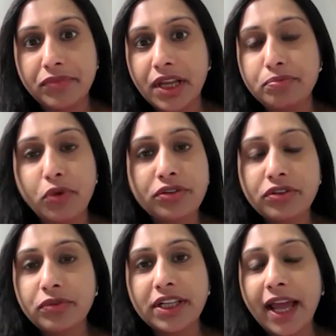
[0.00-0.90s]
most
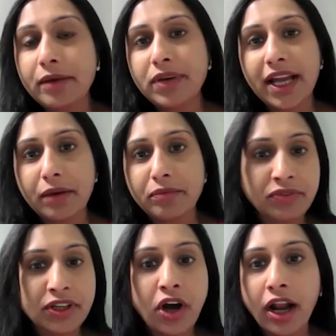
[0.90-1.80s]
of the time,
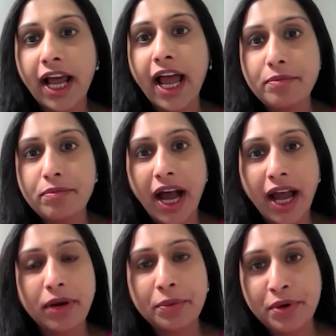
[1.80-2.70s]
we call high
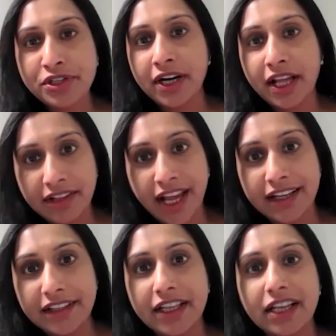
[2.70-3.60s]
blood pressure as
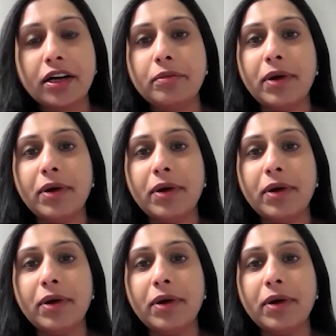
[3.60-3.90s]
silent killer,